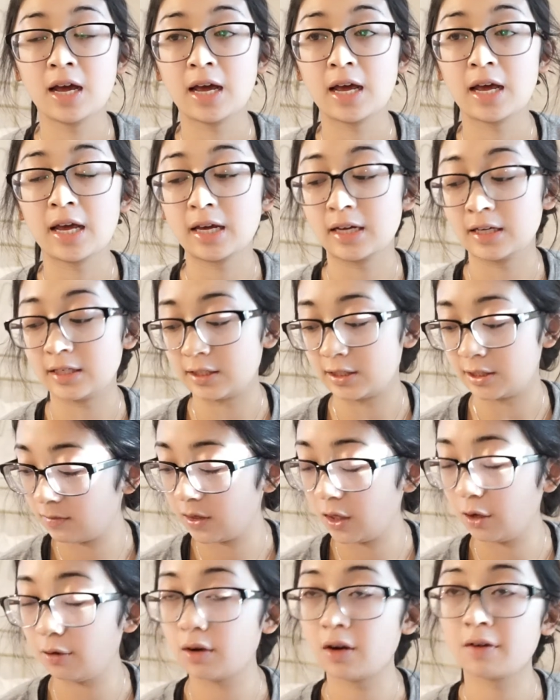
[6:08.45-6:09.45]
And
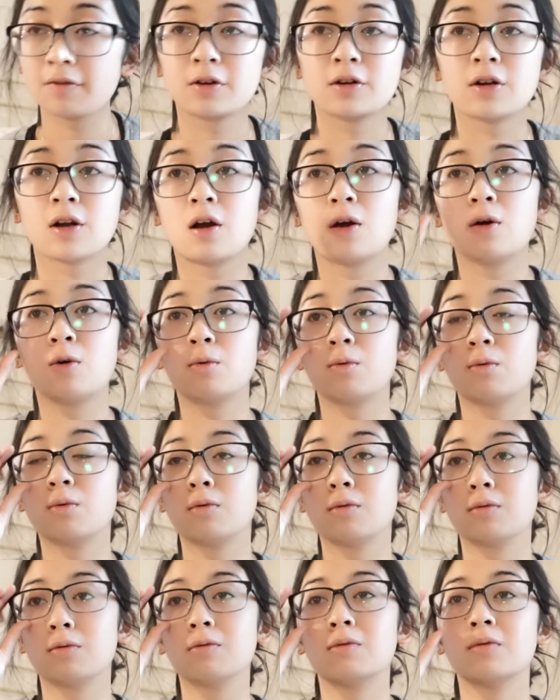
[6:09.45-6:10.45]
you never know
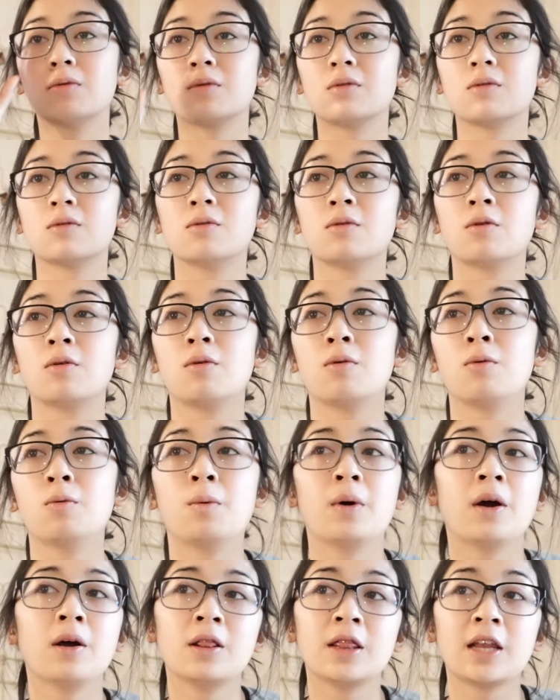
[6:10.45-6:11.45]

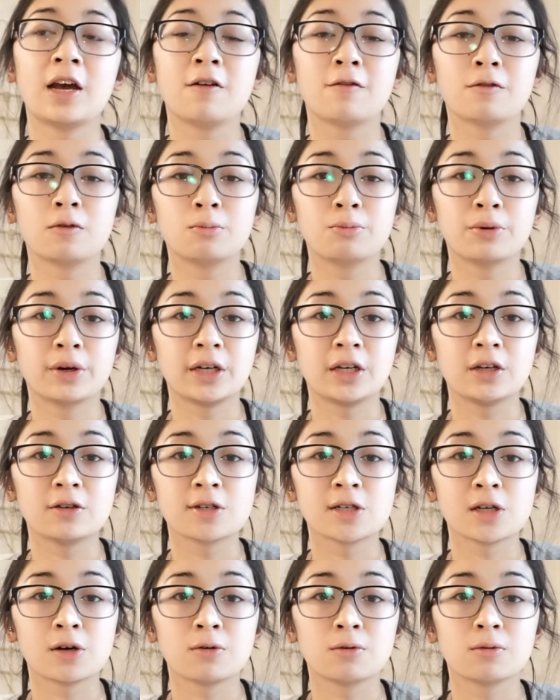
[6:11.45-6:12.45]
what life will bring you.
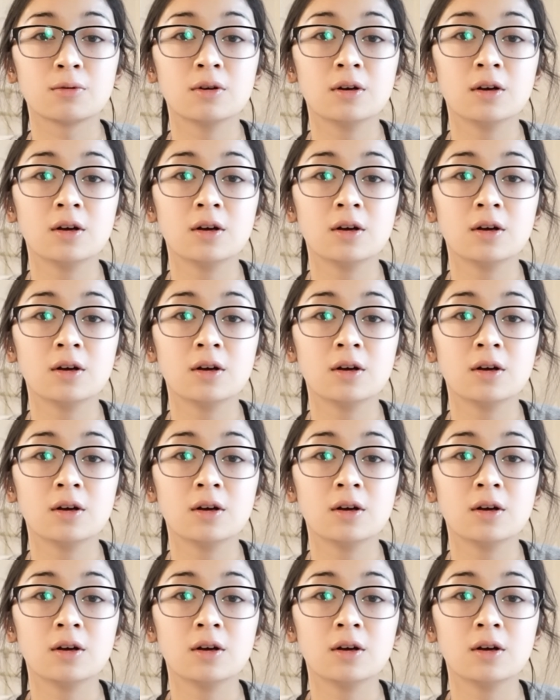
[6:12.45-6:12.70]
So